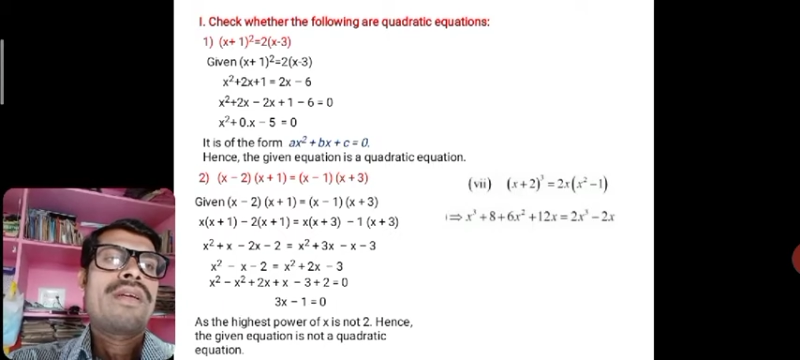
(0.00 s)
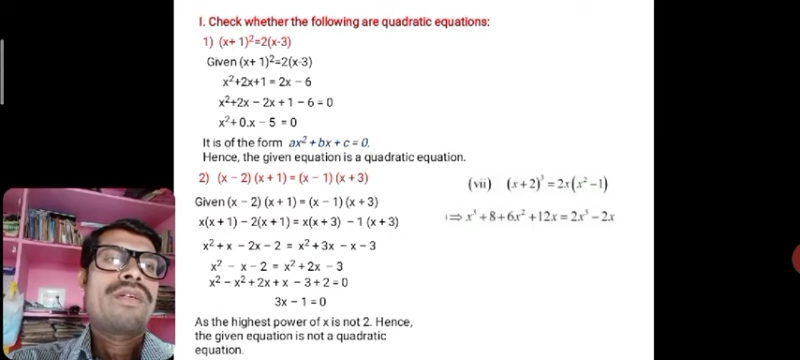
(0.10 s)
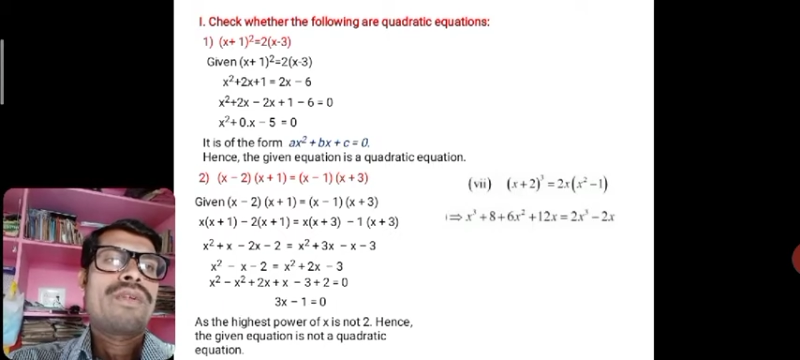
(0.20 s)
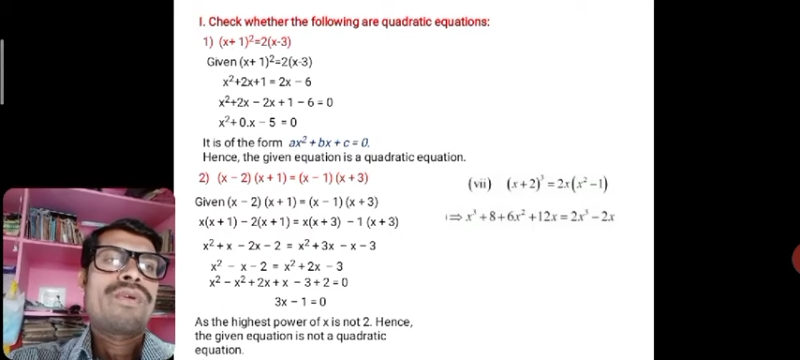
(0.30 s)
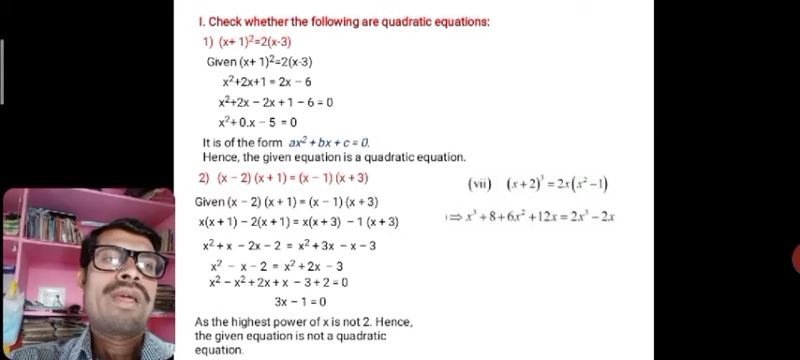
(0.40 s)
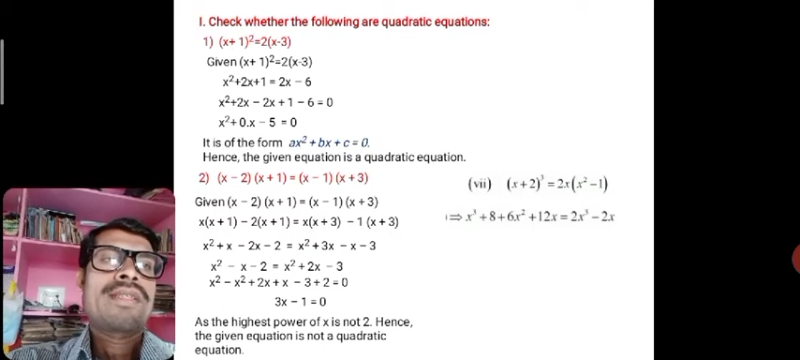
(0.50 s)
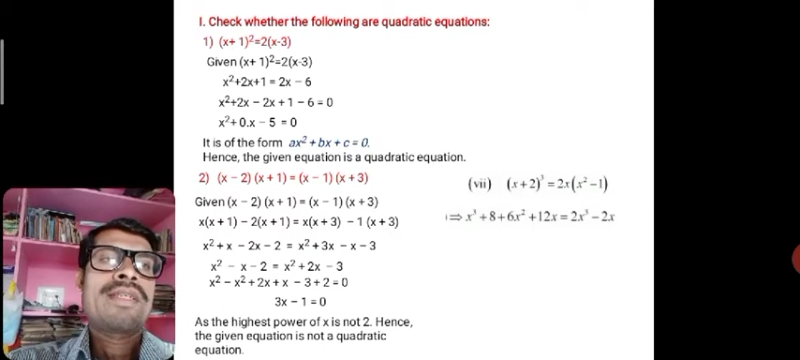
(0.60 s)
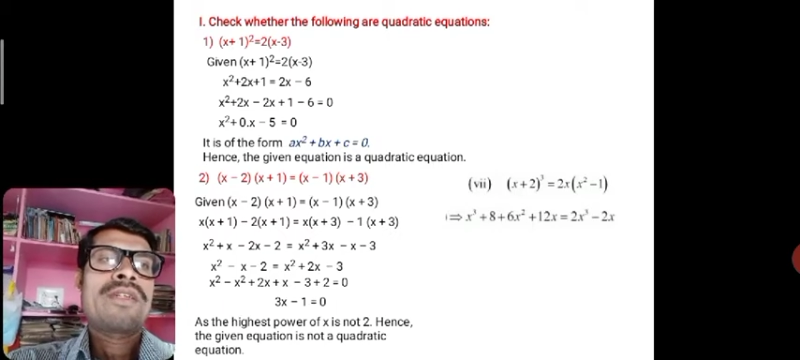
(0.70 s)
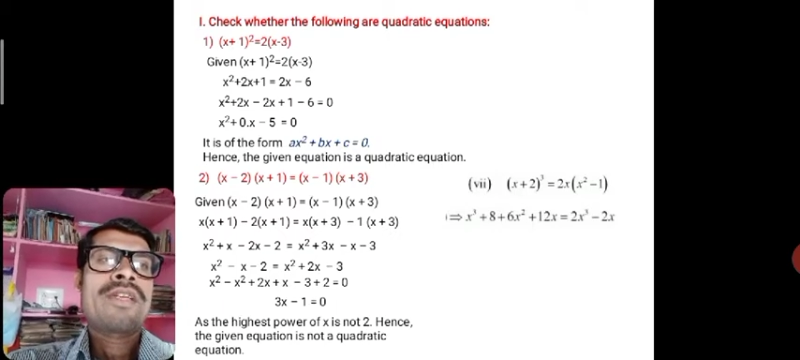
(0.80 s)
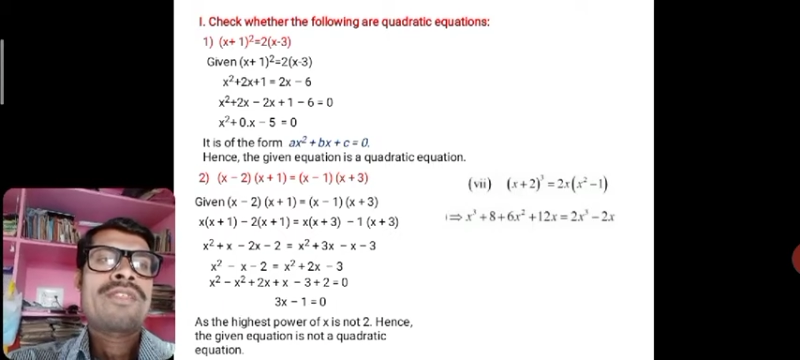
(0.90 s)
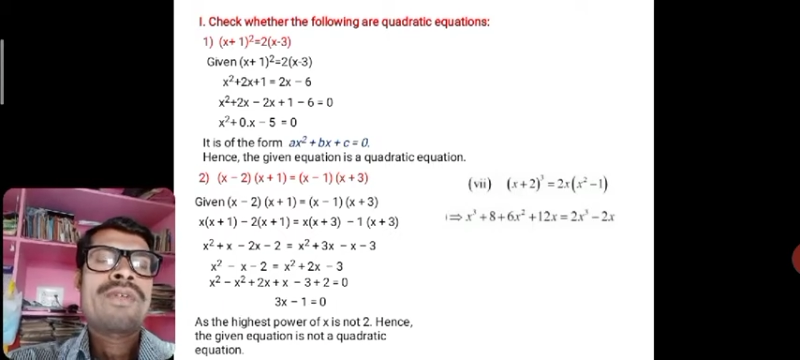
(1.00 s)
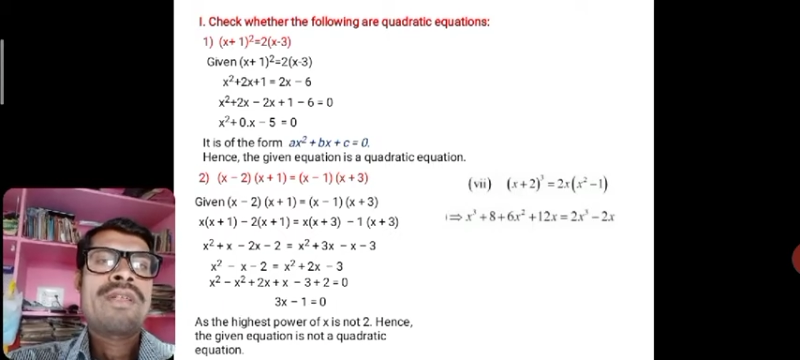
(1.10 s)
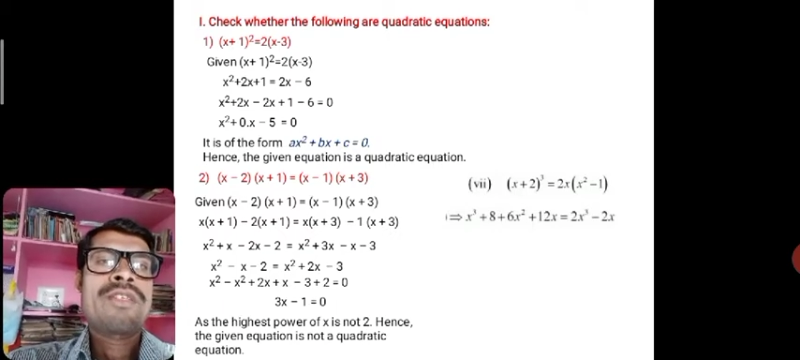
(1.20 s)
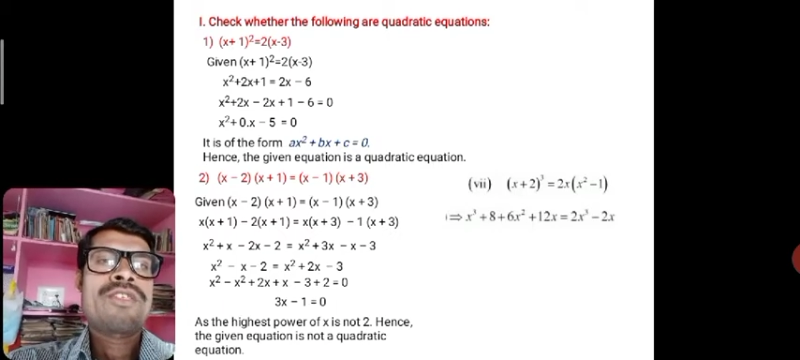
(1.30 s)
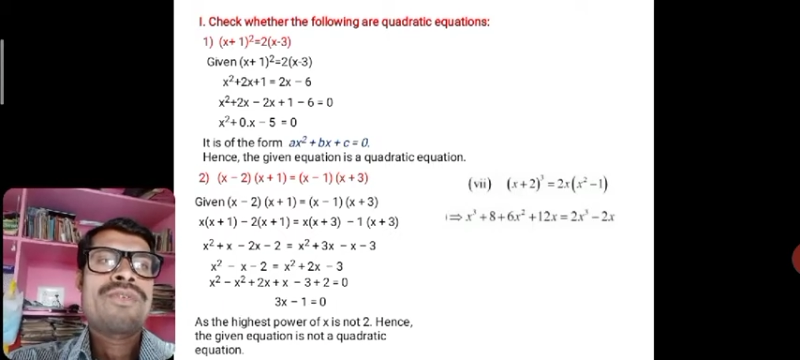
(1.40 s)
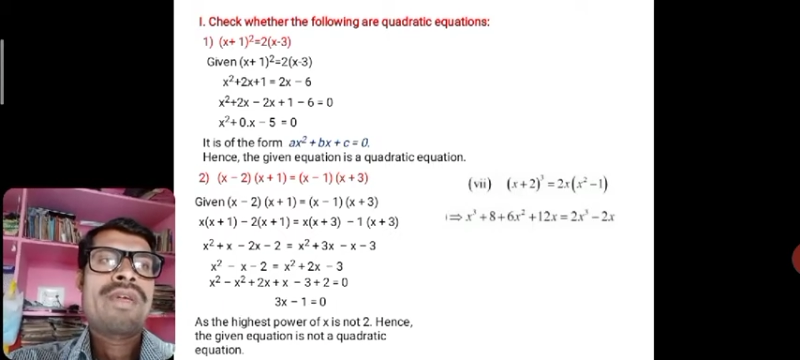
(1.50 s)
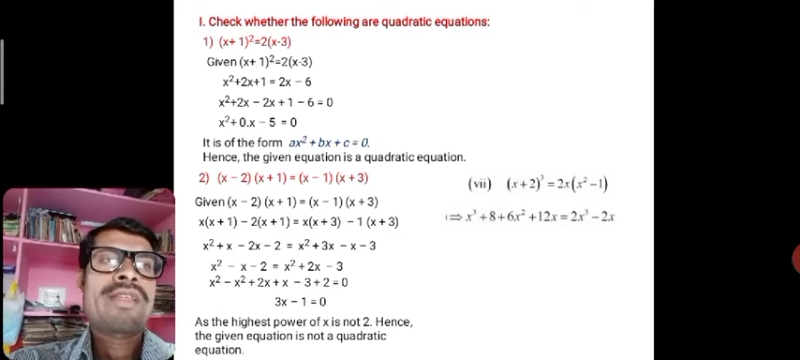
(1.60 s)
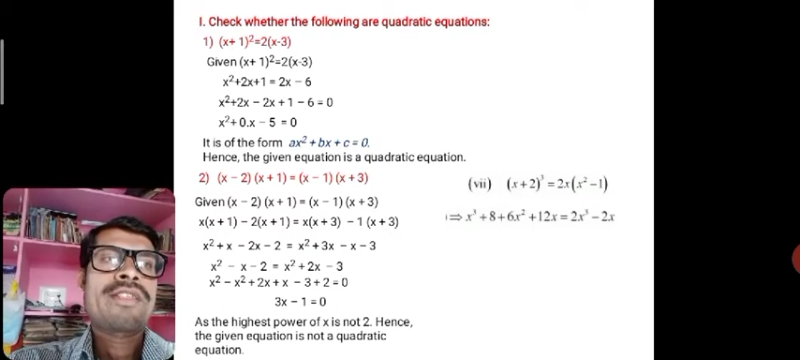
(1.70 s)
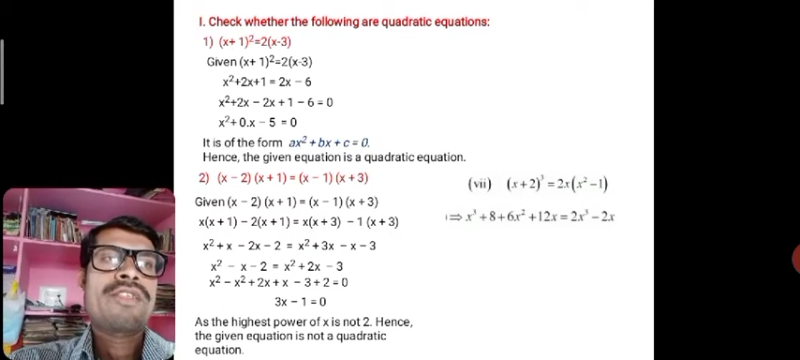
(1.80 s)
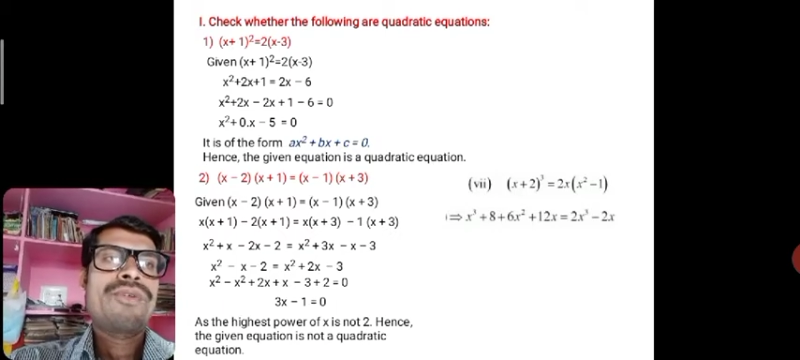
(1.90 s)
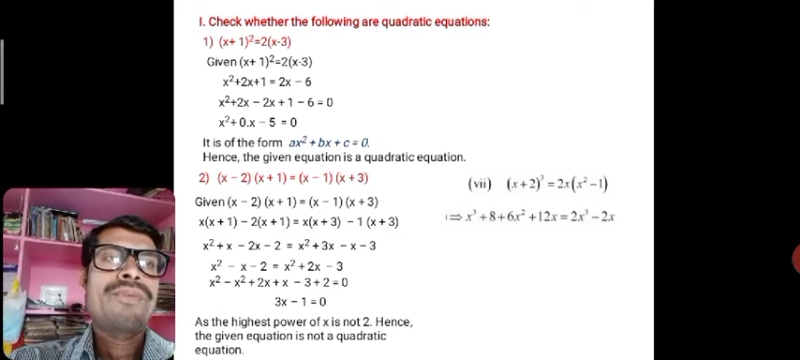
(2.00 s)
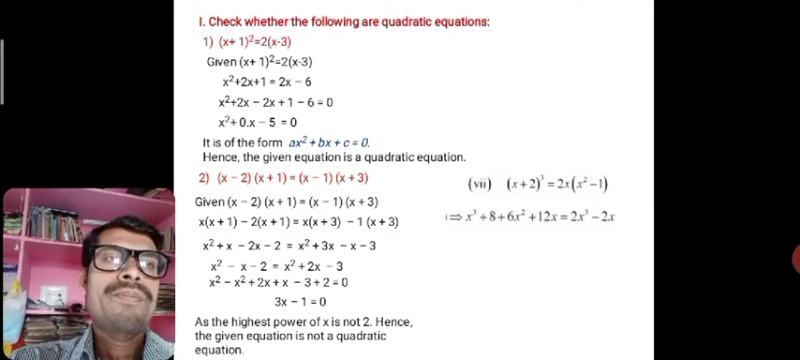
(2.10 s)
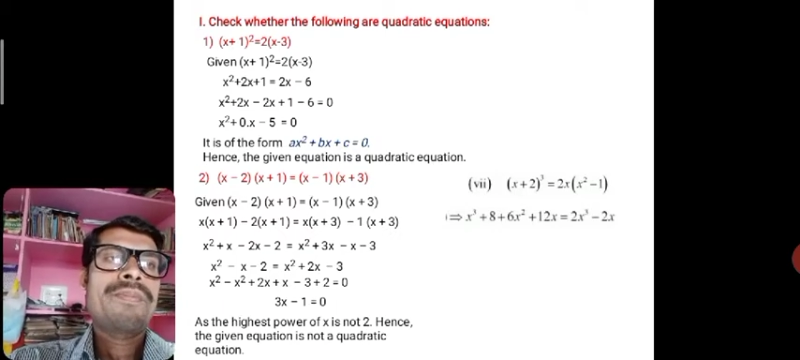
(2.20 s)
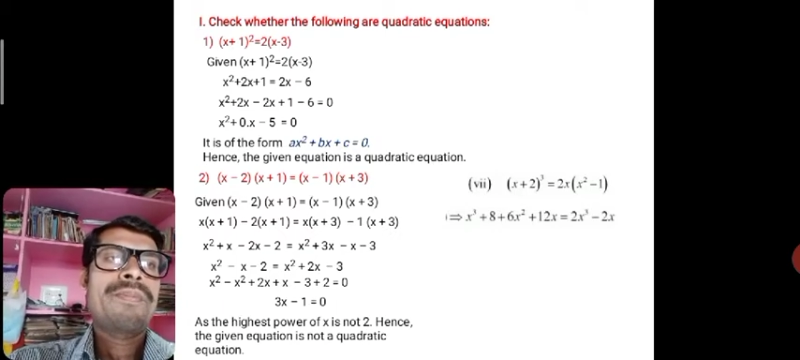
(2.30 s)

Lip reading: 2x into x square is 2x cube